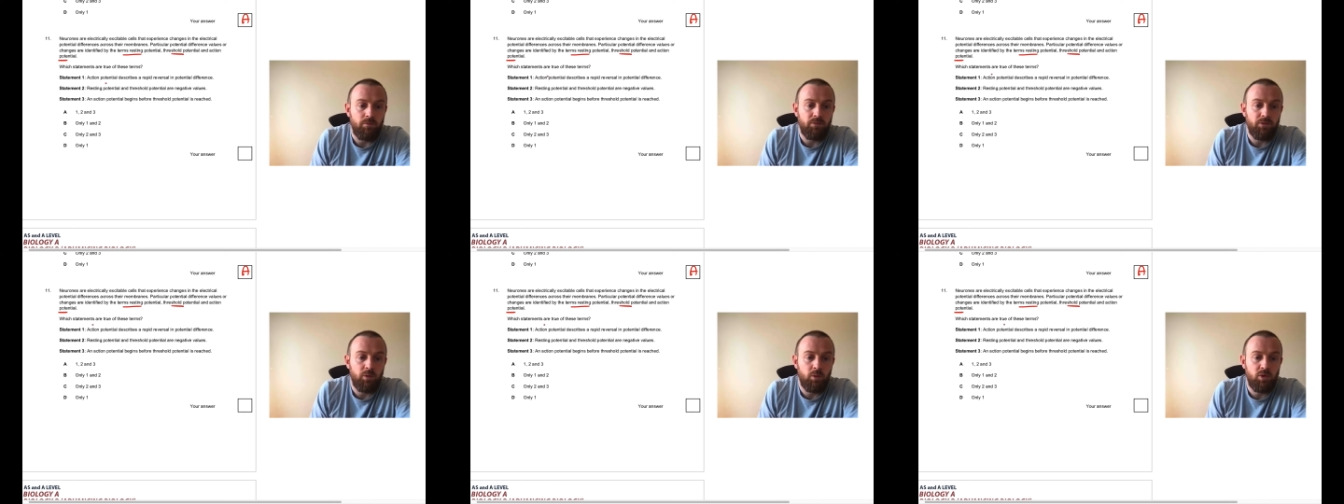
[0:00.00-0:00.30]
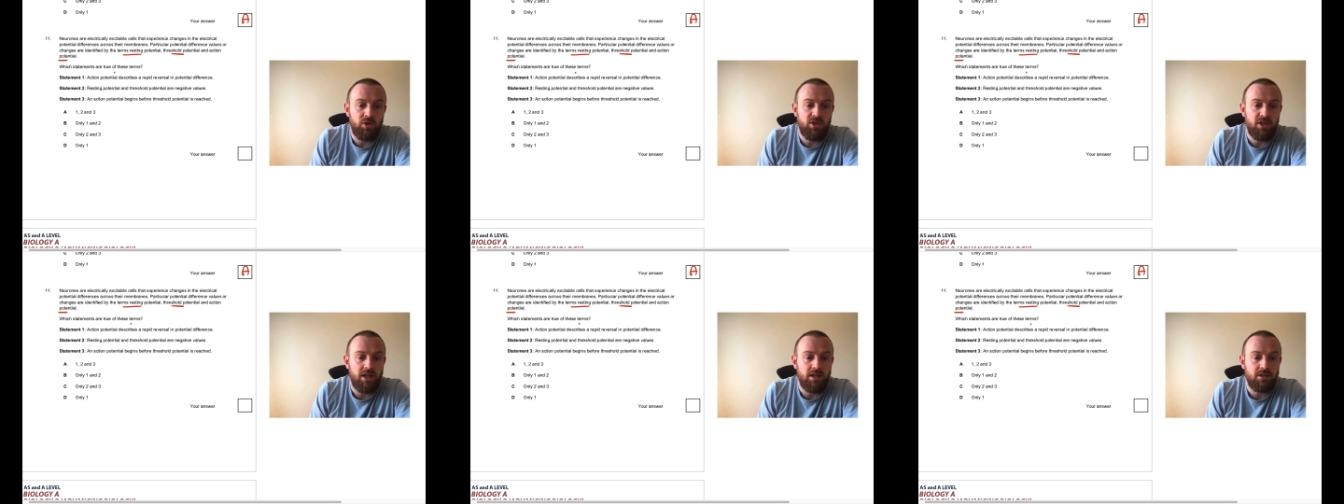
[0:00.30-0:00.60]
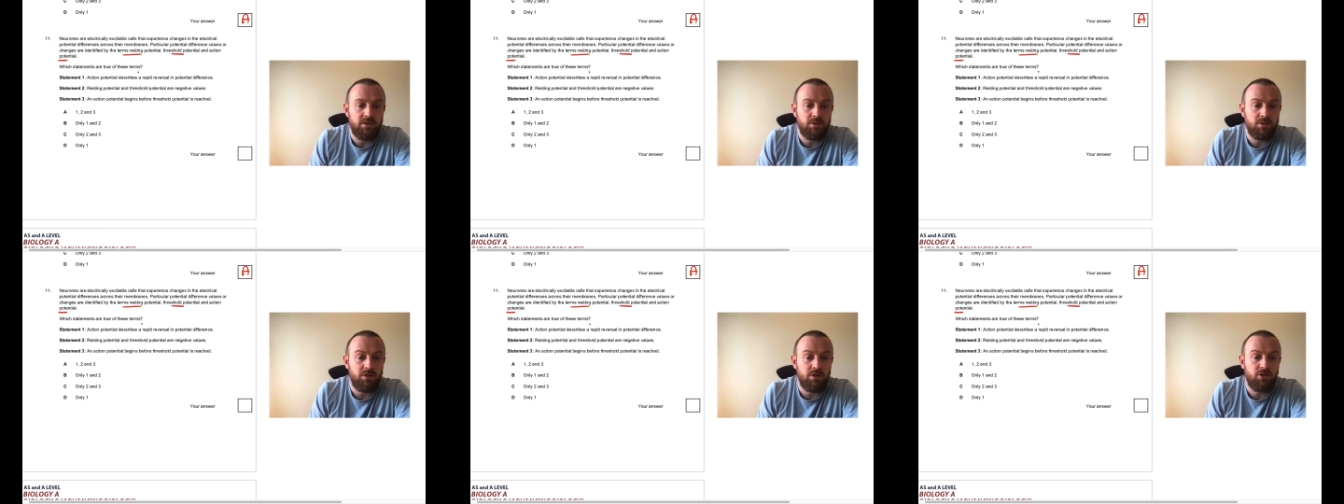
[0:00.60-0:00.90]
Which
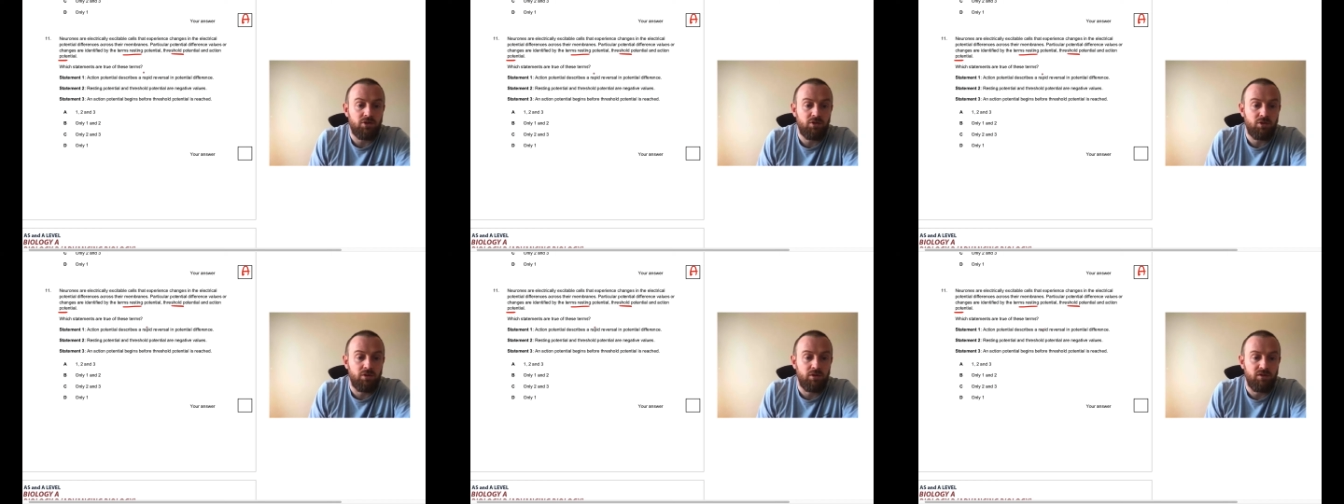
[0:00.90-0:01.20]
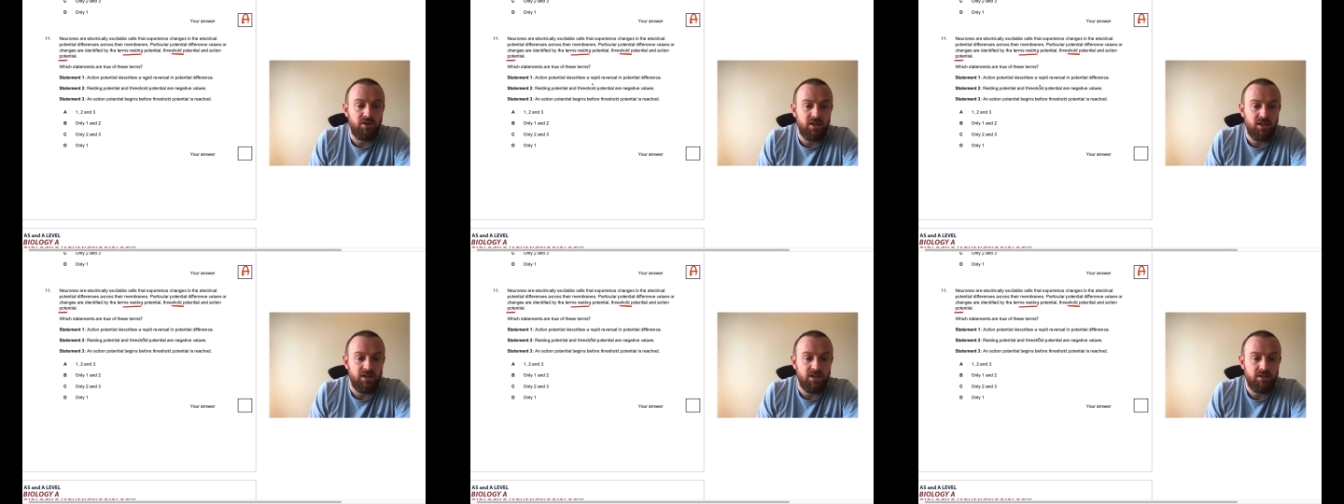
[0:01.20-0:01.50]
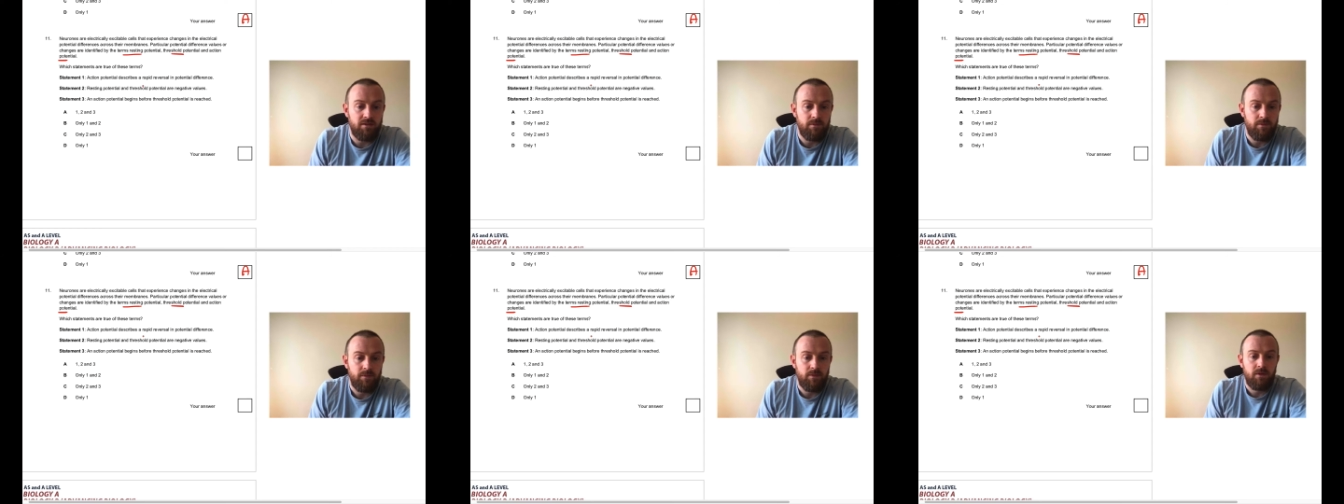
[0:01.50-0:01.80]
statements are true of these?
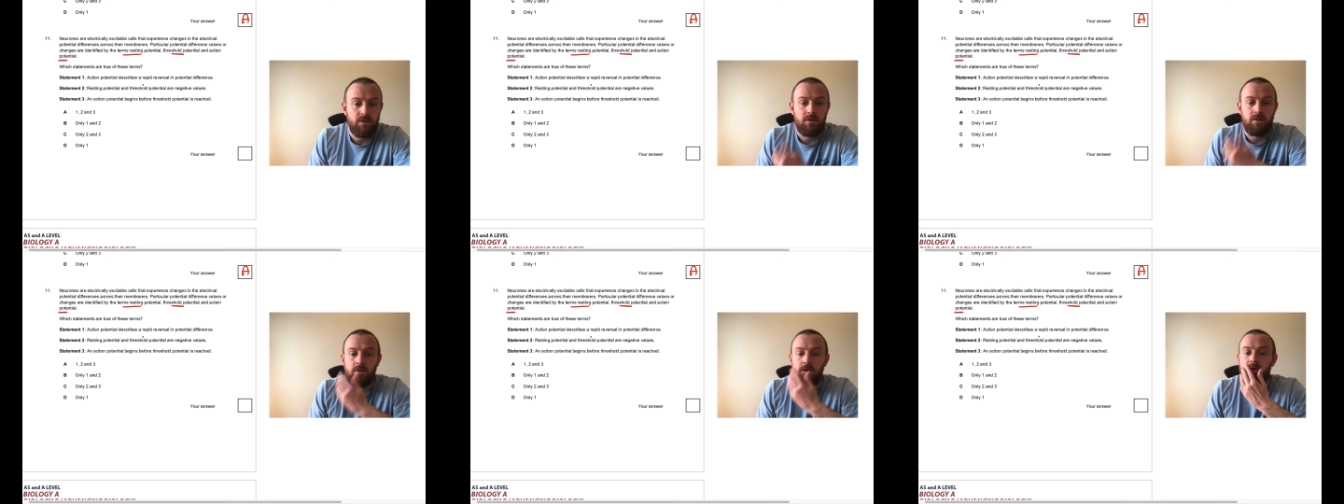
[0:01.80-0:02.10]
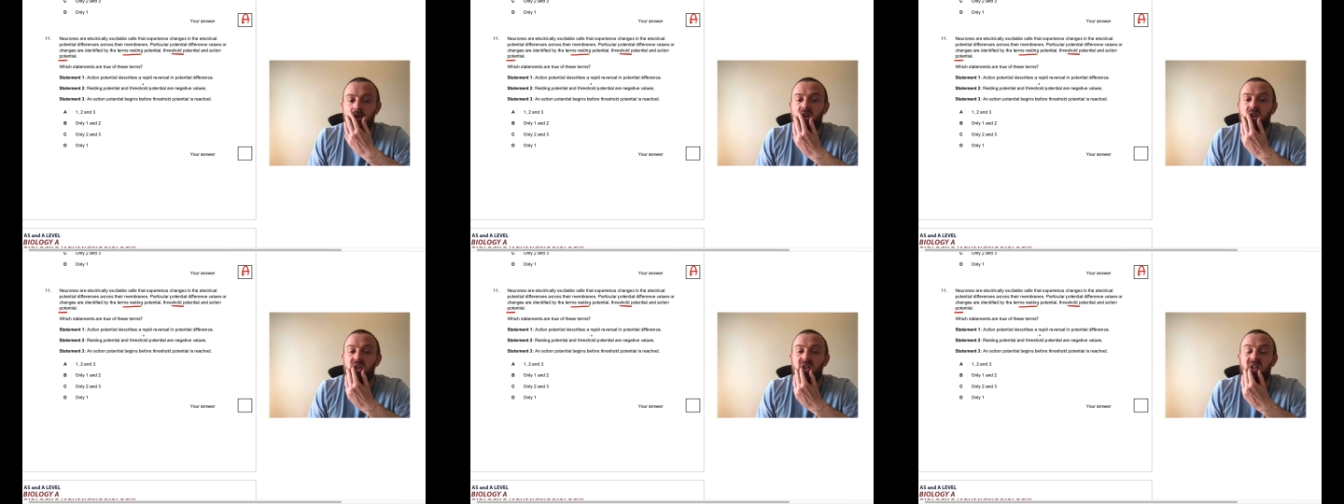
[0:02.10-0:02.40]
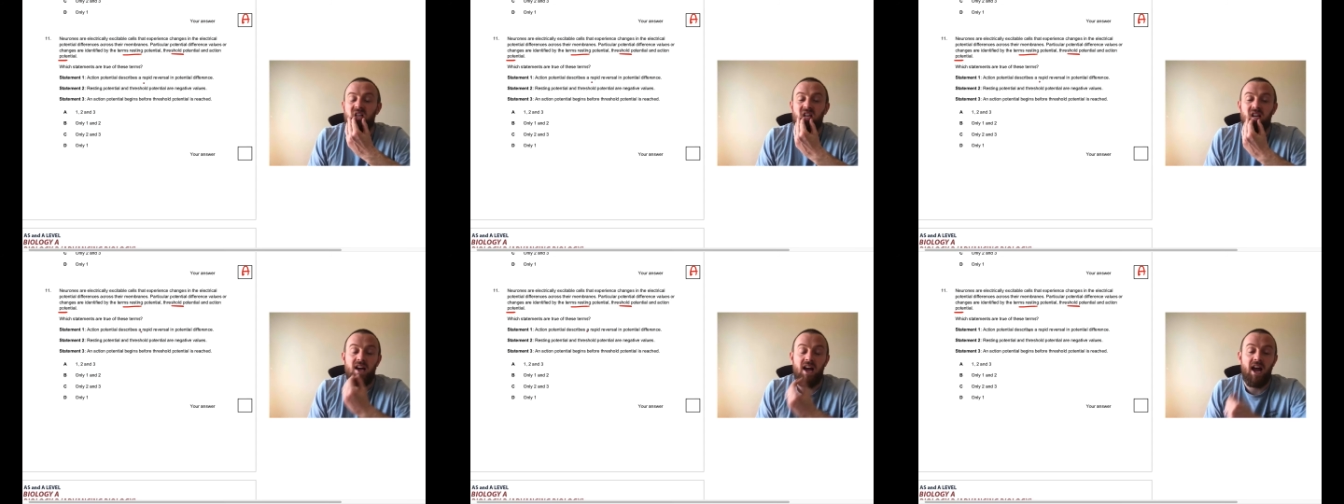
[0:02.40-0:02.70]

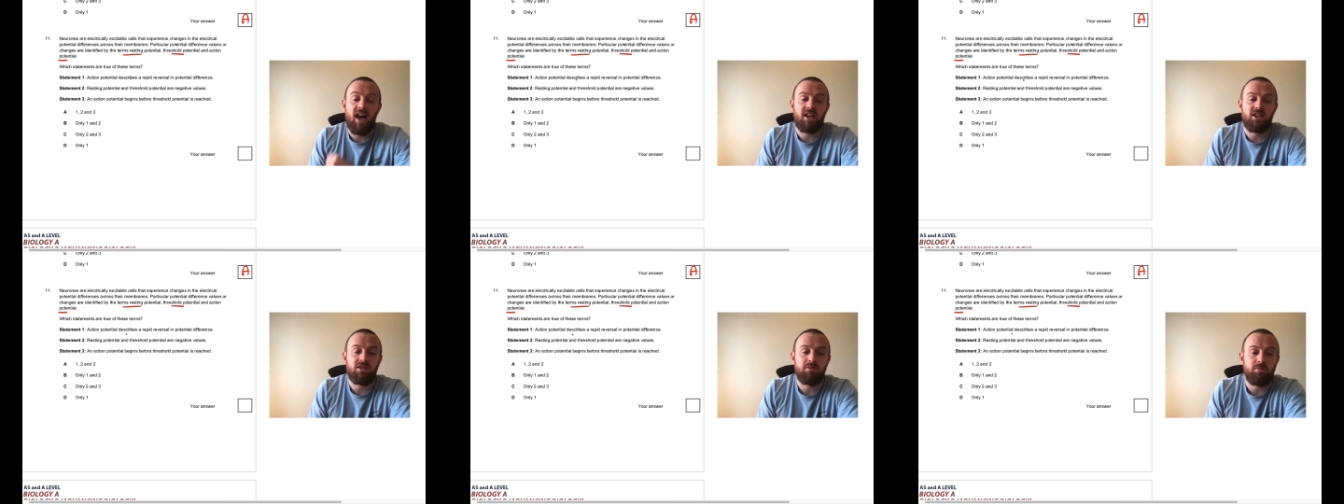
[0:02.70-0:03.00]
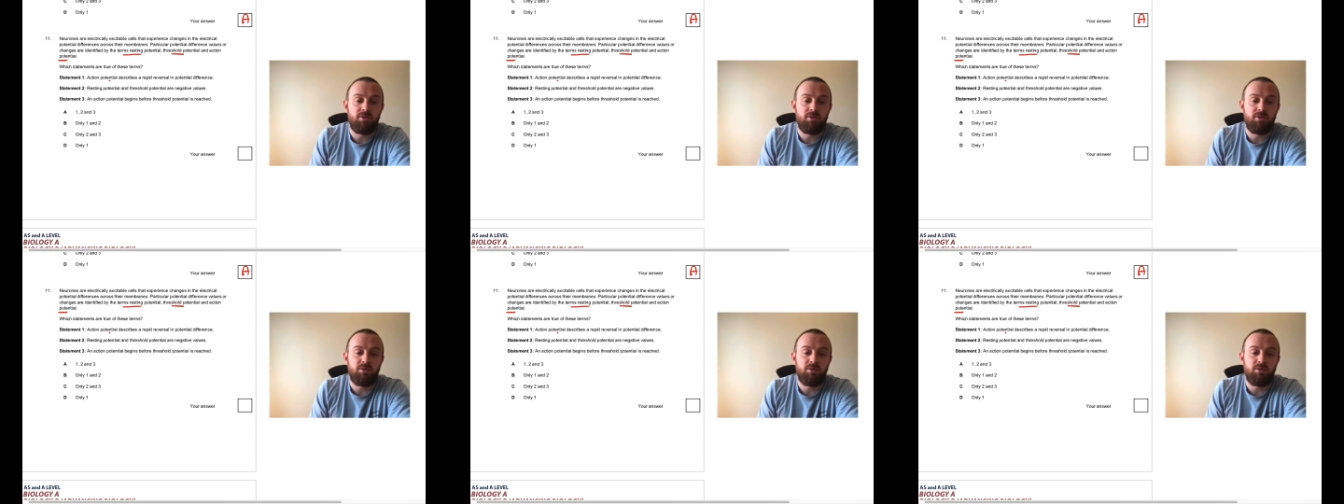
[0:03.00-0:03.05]
Action